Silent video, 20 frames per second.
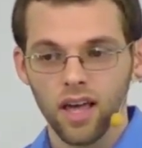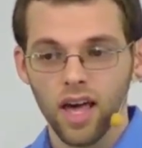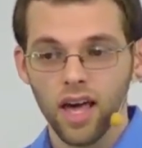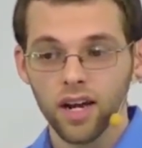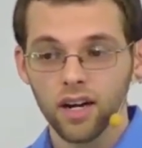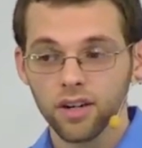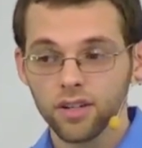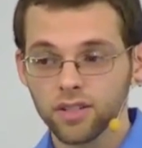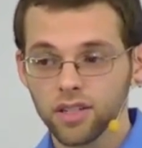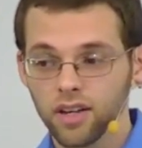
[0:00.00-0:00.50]

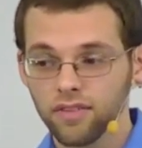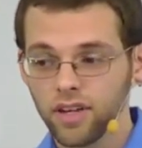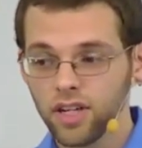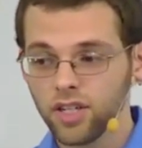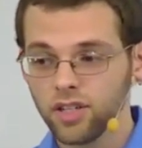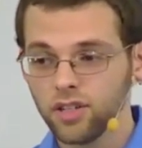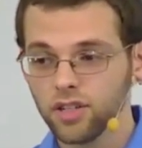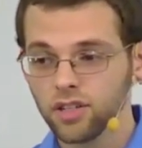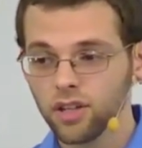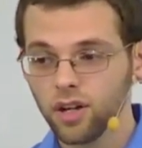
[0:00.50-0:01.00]
And our
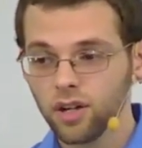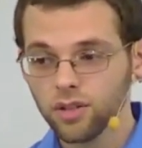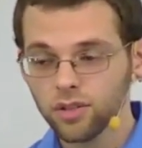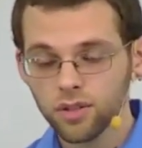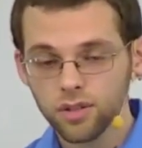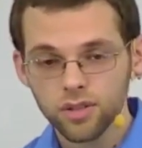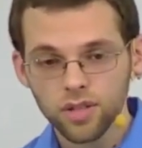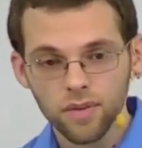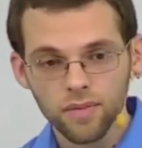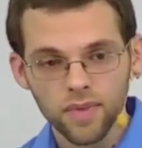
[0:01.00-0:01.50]
salvation is
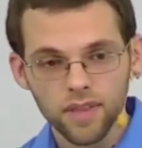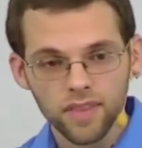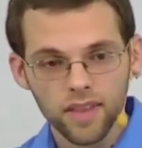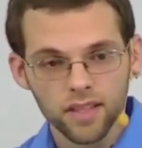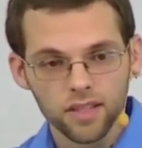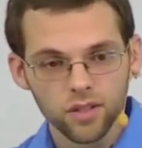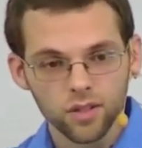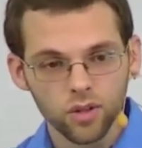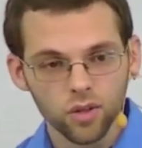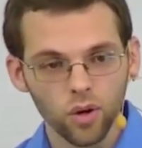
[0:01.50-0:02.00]
also something
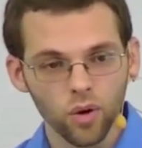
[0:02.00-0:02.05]
that's